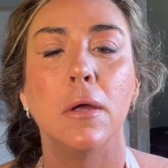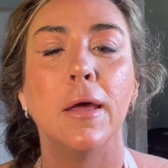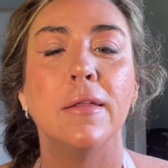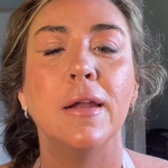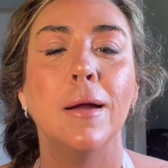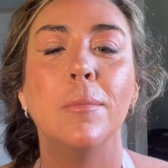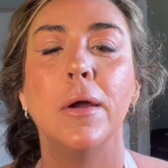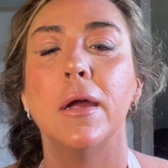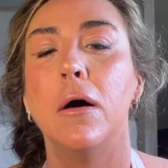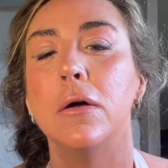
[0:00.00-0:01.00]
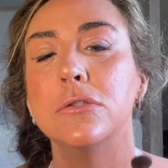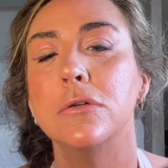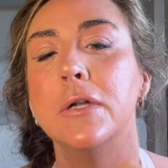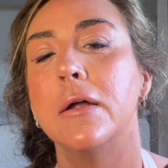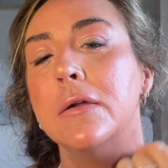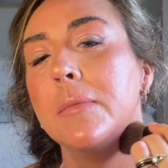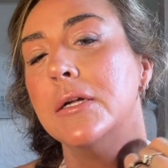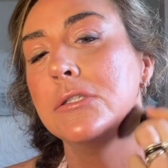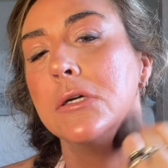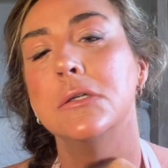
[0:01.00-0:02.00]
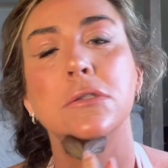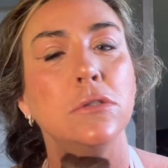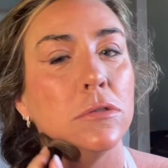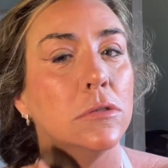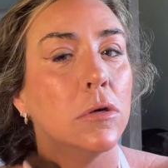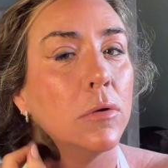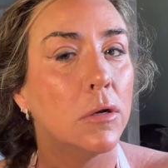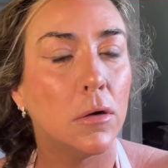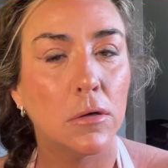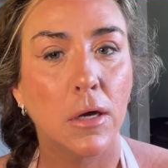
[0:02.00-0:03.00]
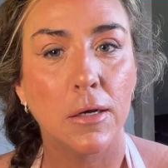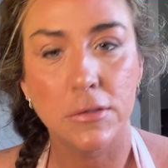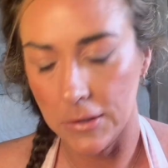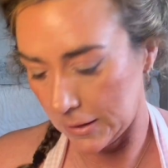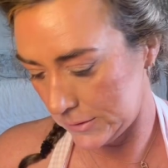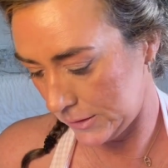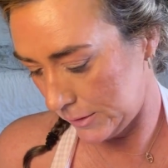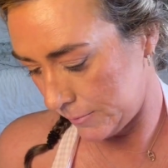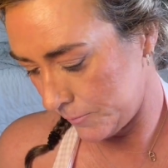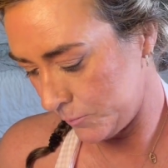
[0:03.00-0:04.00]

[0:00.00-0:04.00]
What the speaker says: And then I bring it also down to my chest just so it all kind of ties in.